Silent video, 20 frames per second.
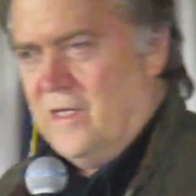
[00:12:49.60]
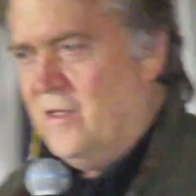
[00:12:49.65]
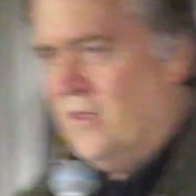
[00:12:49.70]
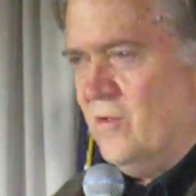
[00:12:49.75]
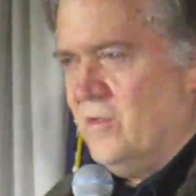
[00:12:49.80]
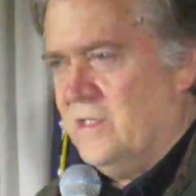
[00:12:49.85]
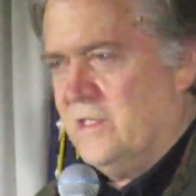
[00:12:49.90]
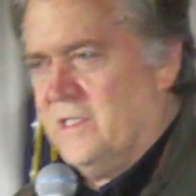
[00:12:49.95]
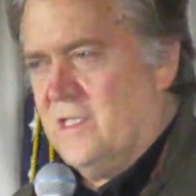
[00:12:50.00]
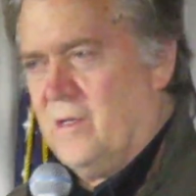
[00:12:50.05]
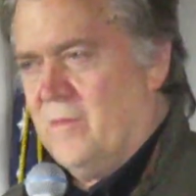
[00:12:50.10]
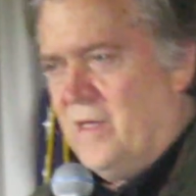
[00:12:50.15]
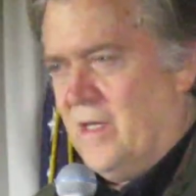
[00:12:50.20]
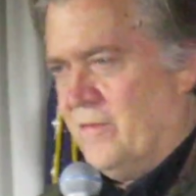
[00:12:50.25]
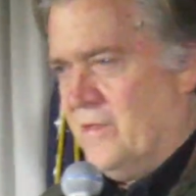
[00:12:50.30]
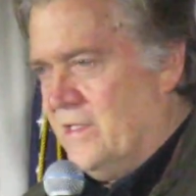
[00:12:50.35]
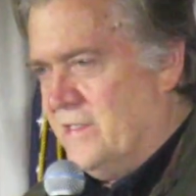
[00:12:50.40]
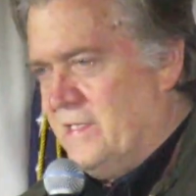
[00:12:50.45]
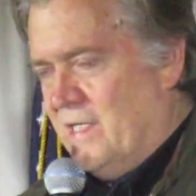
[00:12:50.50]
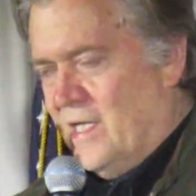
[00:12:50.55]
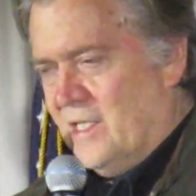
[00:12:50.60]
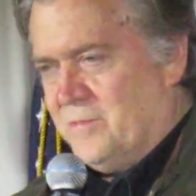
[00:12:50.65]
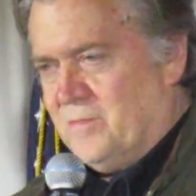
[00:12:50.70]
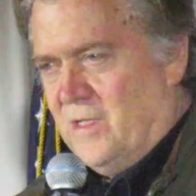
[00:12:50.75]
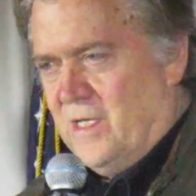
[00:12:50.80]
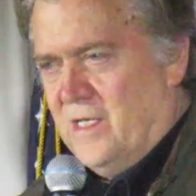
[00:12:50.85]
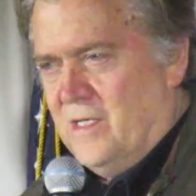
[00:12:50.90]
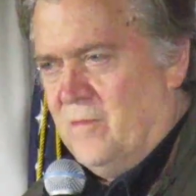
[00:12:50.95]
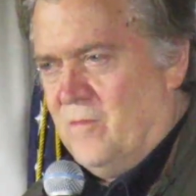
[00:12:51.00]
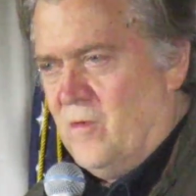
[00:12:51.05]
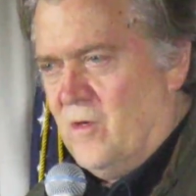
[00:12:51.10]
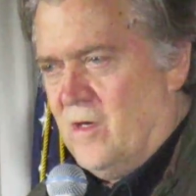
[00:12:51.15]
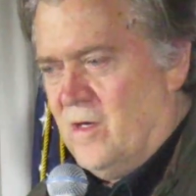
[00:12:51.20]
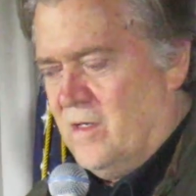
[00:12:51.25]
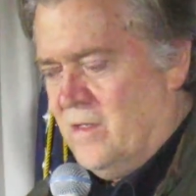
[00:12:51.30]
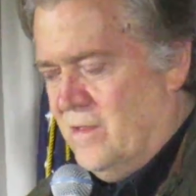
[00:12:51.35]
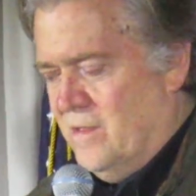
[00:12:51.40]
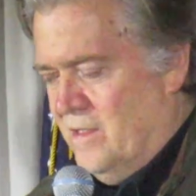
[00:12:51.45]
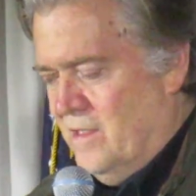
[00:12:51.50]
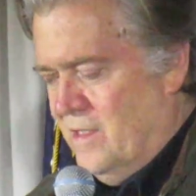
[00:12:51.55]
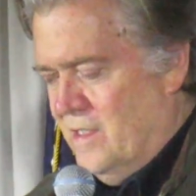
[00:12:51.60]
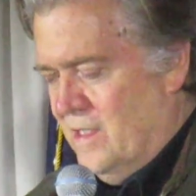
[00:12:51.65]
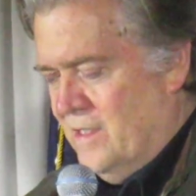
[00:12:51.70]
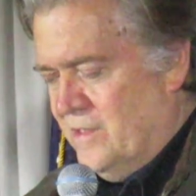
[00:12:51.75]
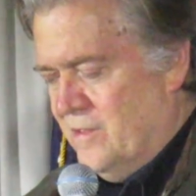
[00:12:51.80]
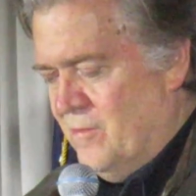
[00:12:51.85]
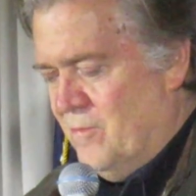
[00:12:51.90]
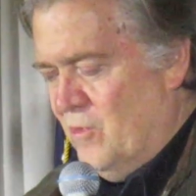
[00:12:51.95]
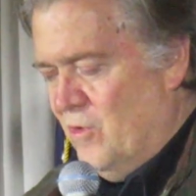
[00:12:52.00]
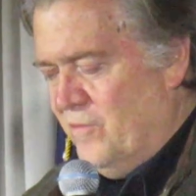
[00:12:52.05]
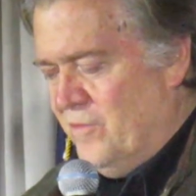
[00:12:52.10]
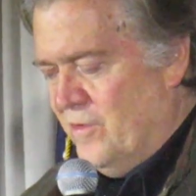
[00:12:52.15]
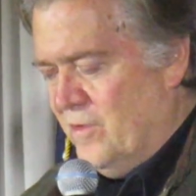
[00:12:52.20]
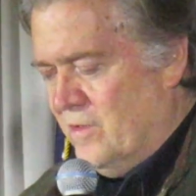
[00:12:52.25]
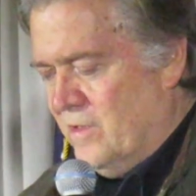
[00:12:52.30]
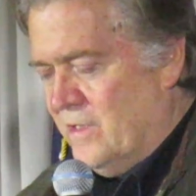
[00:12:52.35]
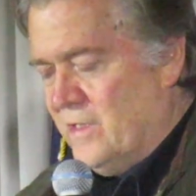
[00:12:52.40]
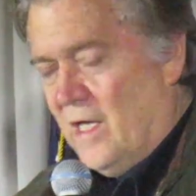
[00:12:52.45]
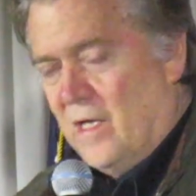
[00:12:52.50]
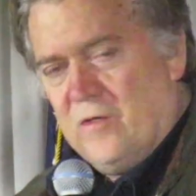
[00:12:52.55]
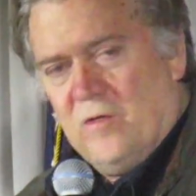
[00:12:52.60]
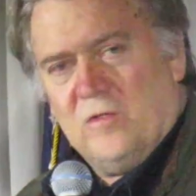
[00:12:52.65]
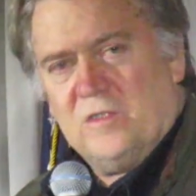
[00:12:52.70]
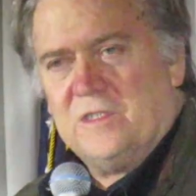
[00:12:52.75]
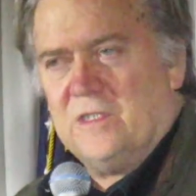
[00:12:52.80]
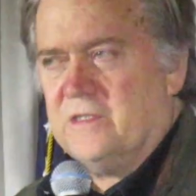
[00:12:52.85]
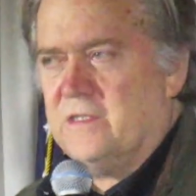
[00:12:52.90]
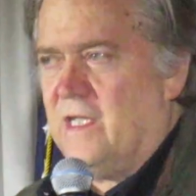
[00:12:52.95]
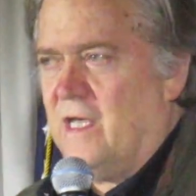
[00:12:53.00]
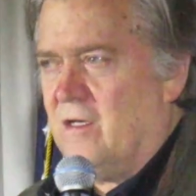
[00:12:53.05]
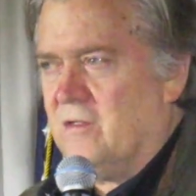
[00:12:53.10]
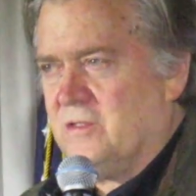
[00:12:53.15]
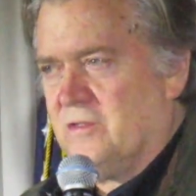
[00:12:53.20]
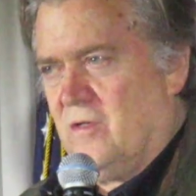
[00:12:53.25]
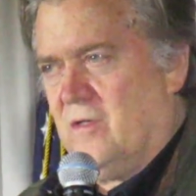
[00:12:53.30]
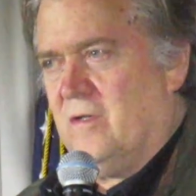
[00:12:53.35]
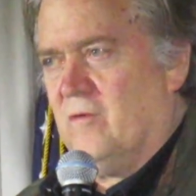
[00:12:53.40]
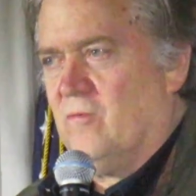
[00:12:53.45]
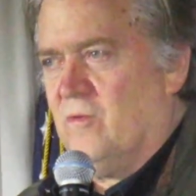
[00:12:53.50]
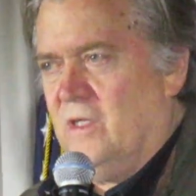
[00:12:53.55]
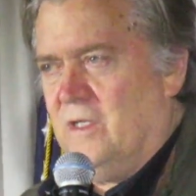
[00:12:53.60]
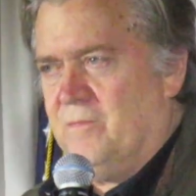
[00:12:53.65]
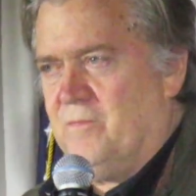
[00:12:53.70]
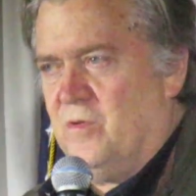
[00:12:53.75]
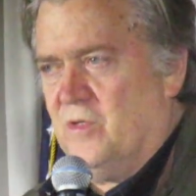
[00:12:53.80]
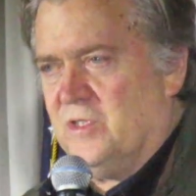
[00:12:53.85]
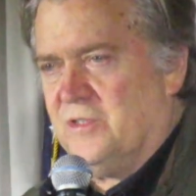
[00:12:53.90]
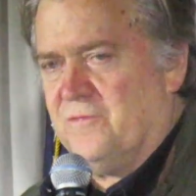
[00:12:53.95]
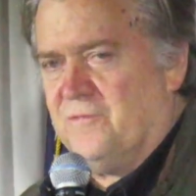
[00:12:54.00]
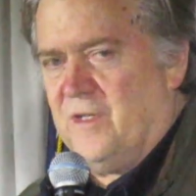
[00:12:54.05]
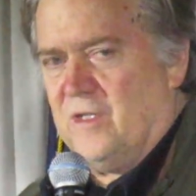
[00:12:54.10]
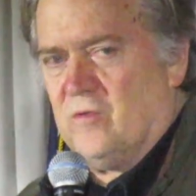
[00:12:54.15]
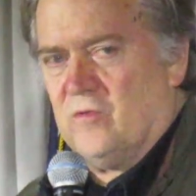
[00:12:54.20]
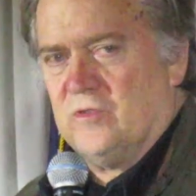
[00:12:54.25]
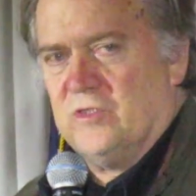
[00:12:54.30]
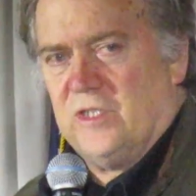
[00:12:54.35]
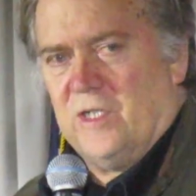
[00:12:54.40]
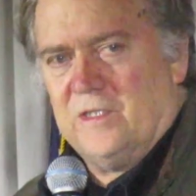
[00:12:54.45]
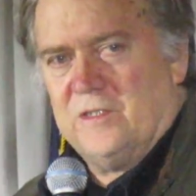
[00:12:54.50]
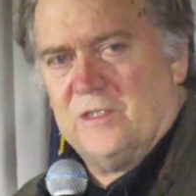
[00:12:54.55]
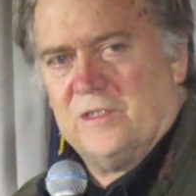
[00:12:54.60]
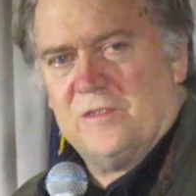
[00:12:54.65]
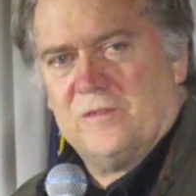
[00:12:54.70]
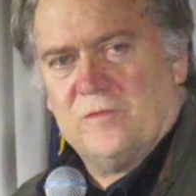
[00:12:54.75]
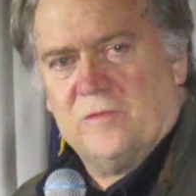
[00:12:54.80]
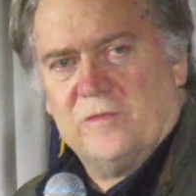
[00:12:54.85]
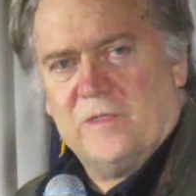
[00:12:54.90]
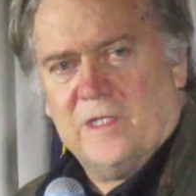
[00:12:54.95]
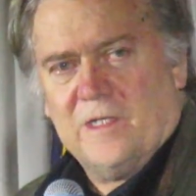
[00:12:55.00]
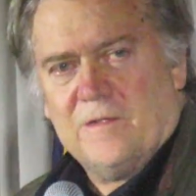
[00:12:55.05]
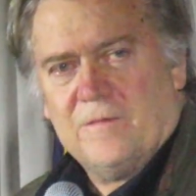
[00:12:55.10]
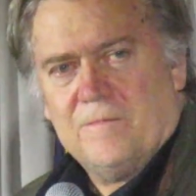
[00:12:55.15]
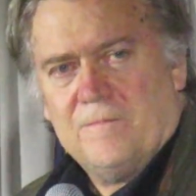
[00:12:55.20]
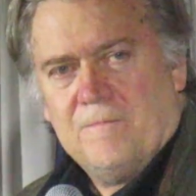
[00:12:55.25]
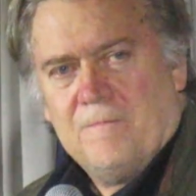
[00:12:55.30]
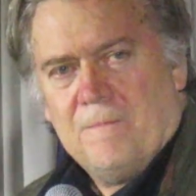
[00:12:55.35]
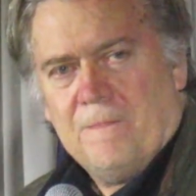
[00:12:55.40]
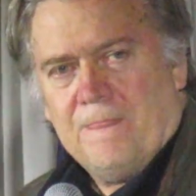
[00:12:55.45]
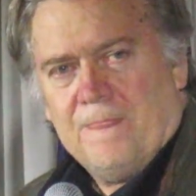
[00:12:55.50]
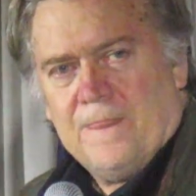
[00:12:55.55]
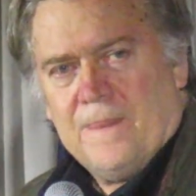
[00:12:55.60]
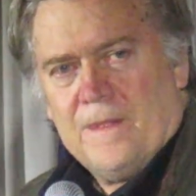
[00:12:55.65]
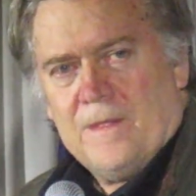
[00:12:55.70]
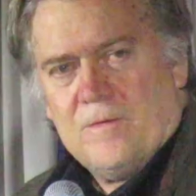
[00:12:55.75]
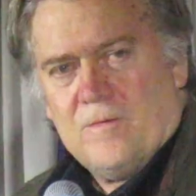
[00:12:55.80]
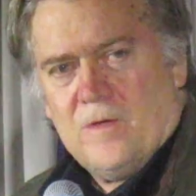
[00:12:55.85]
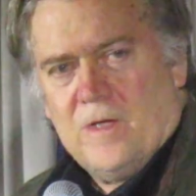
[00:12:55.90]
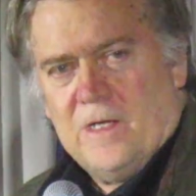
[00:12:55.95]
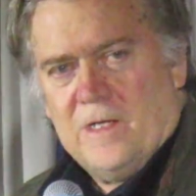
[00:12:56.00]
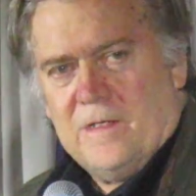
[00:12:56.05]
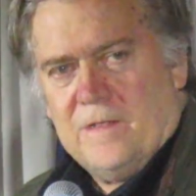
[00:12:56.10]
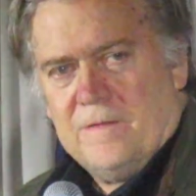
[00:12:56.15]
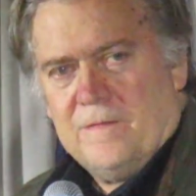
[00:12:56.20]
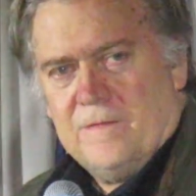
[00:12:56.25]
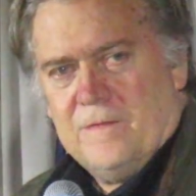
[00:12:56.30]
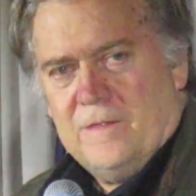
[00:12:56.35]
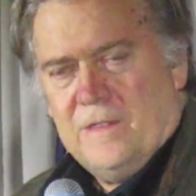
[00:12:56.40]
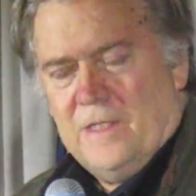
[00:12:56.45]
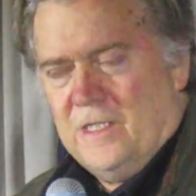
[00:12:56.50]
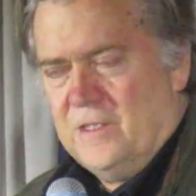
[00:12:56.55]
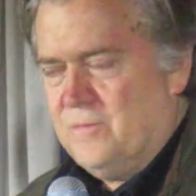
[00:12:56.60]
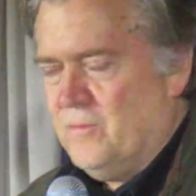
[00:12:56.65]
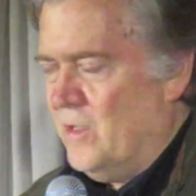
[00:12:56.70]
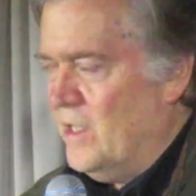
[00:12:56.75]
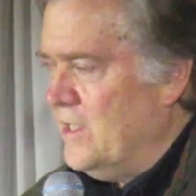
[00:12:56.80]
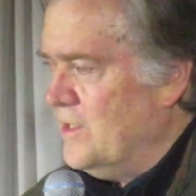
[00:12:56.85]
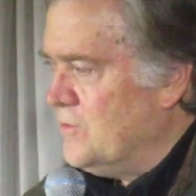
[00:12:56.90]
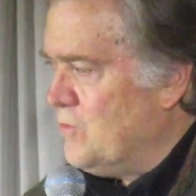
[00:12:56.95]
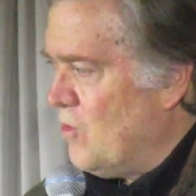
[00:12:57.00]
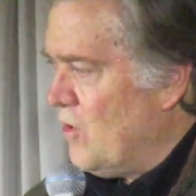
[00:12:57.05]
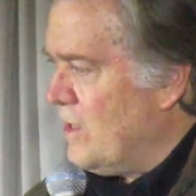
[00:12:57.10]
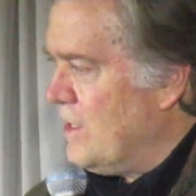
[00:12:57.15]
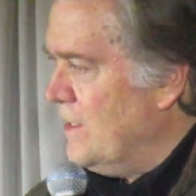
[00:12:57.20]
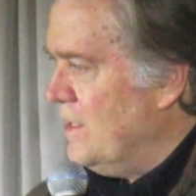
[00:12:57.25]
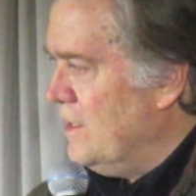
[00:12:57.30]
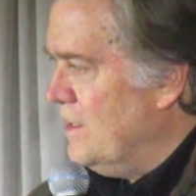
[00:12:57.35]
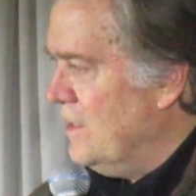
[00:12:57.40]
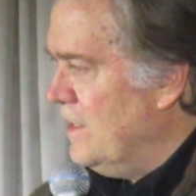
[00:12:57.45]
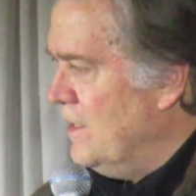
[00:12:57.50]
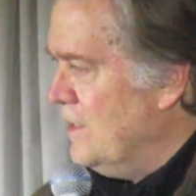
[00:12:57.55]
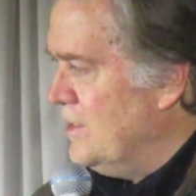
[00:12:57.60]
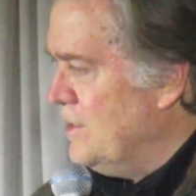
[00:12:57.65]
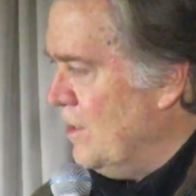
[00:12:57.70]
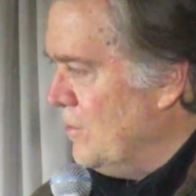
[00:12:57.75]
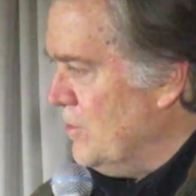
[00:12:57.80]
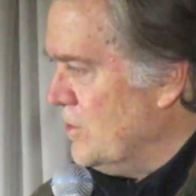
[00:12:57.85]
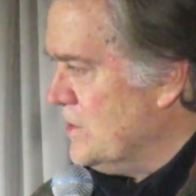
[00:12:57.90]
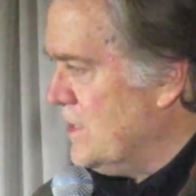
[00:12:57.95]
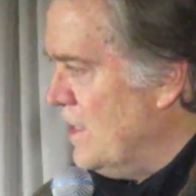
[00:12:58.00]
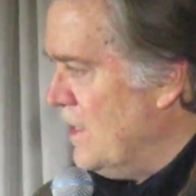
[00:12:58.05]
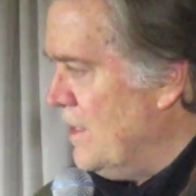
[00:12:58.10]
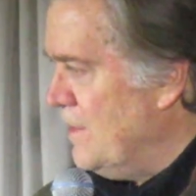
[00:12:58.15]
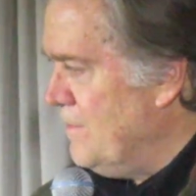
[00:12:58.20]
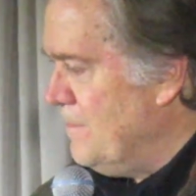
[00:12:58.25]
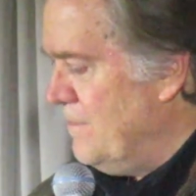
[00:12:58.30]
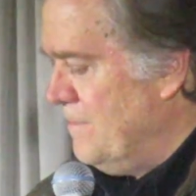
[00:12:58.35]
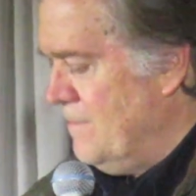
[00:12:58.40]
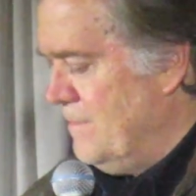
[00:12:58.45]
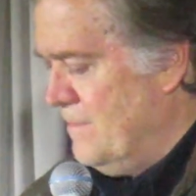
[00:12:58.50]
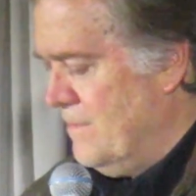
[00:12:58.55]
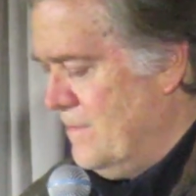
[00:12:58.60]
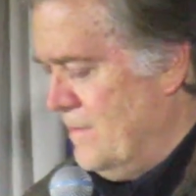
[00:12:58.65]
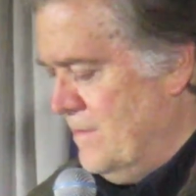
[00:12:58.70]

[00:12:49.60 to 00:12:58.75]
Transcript: I noticed he's coming out with the tax plan tomorrow. They're moving, I notice he's now starting to really push federal judges through there, right? He's working in double time.